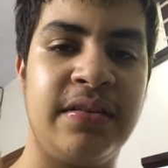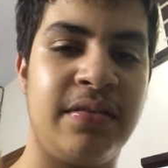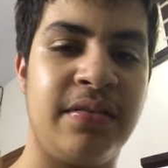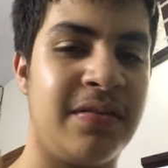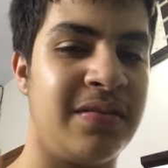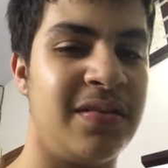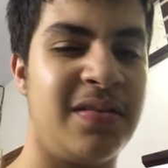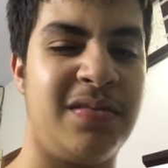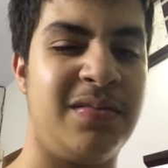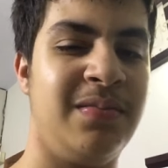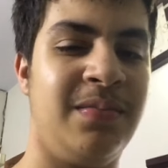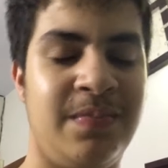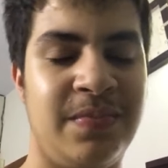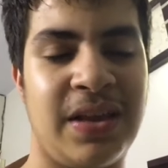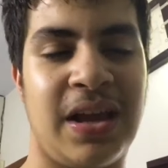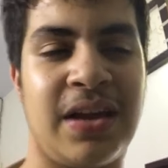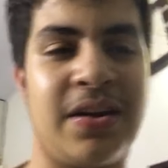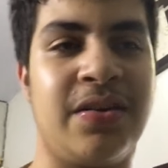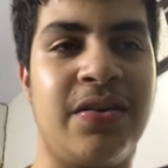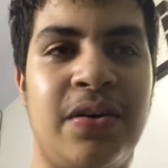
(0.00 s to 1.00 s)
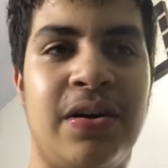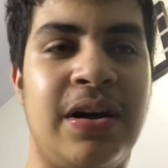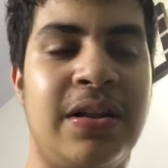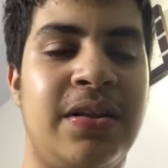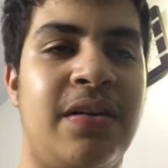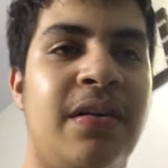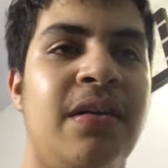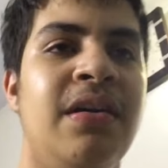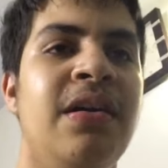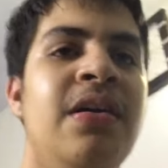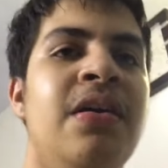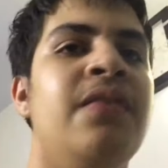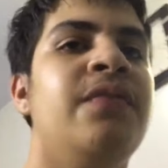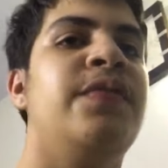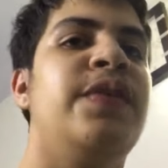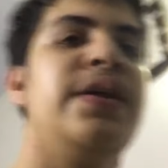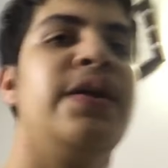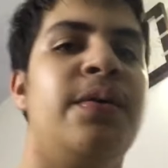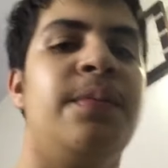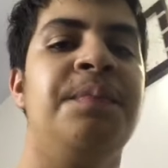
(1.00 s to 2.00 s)
or I don't know how long,
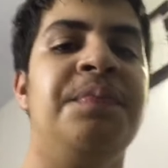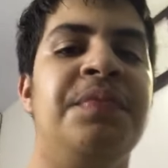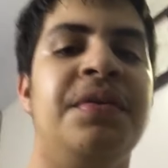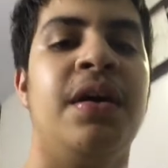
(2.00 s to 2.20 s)
video.